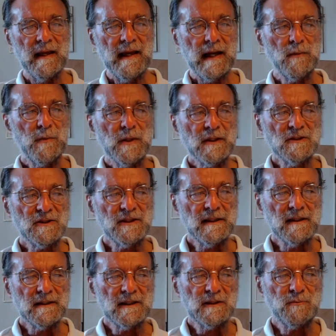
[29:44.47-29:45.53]
And we
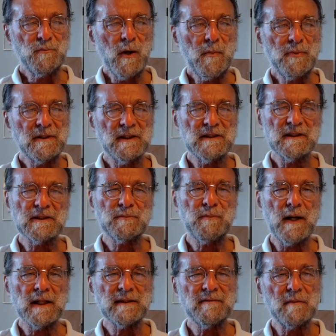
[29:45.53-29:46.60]
consider these properties as
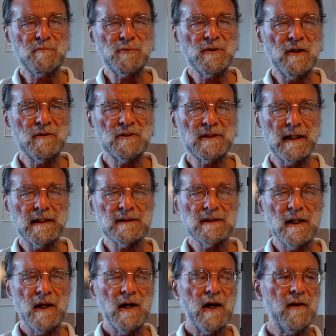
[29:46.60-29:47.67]
part of a process
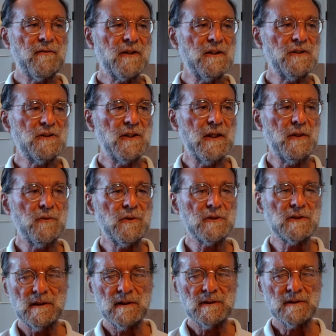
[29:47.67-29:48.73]
of continuous
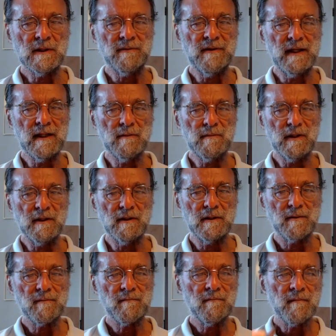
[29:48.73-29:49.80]
development.
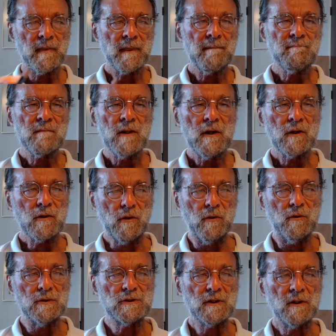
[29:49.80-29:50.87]

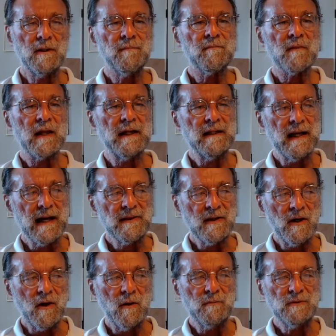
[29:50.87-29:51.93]
Causal and other
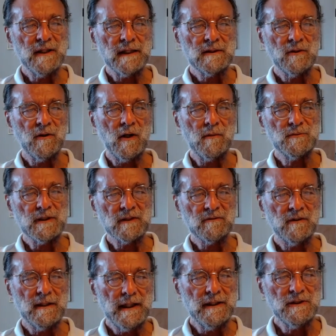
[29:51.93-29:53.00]
object-to-object
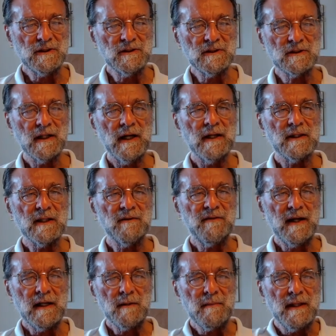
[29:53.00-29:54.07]
relations
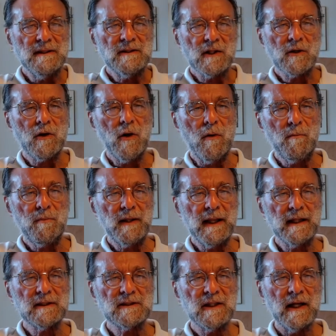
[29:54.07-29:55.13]
develop into
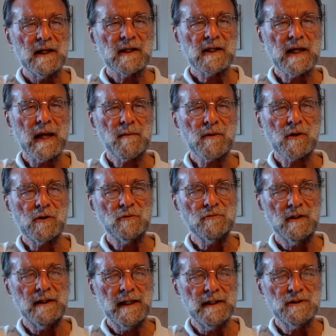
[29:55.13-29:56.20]
complex chemical
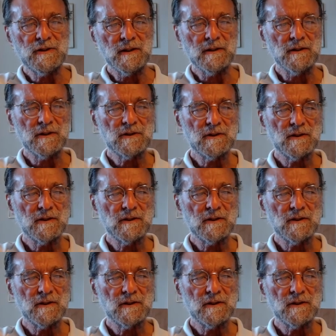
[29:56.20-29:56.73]
relations.